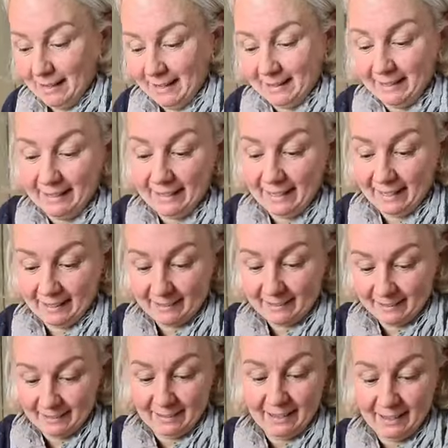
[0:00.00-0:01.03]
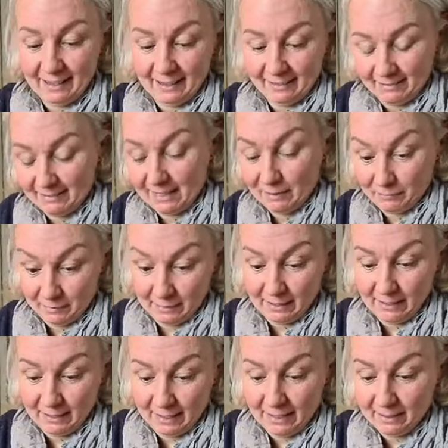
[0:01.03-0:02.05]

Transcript: and Link has definitely